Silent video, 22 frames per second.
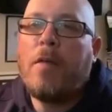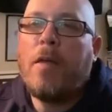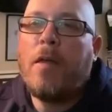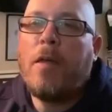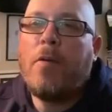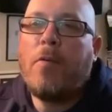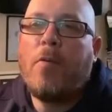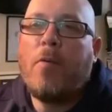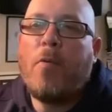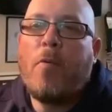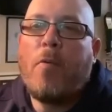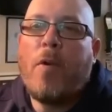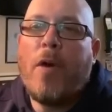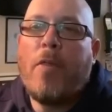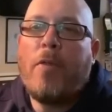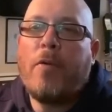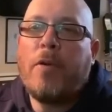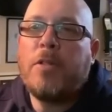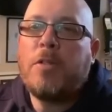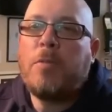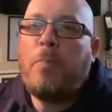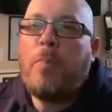
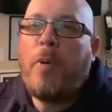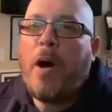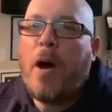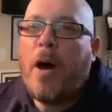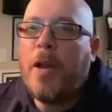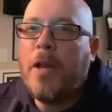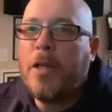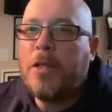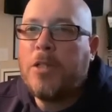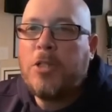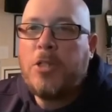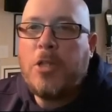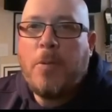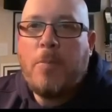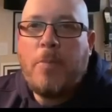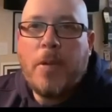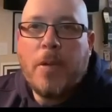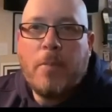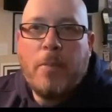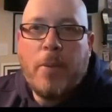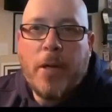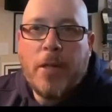whether it's putting,
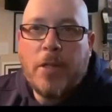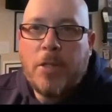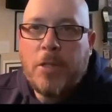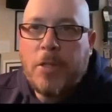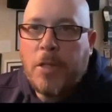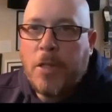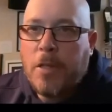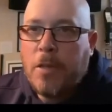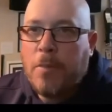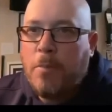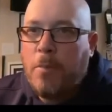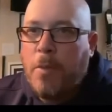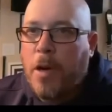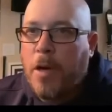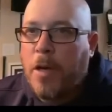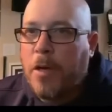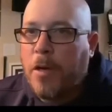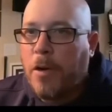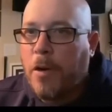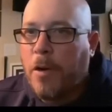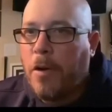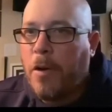chipping, pitching,
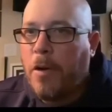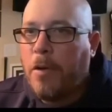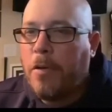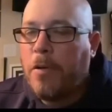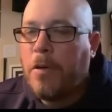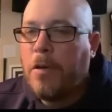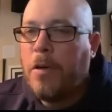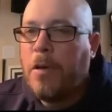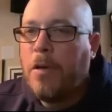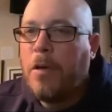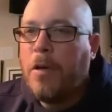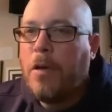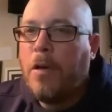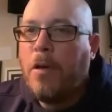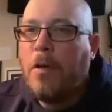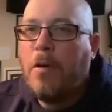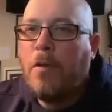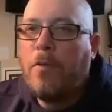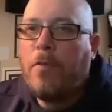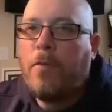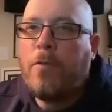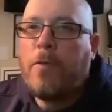bunker,
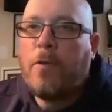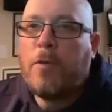full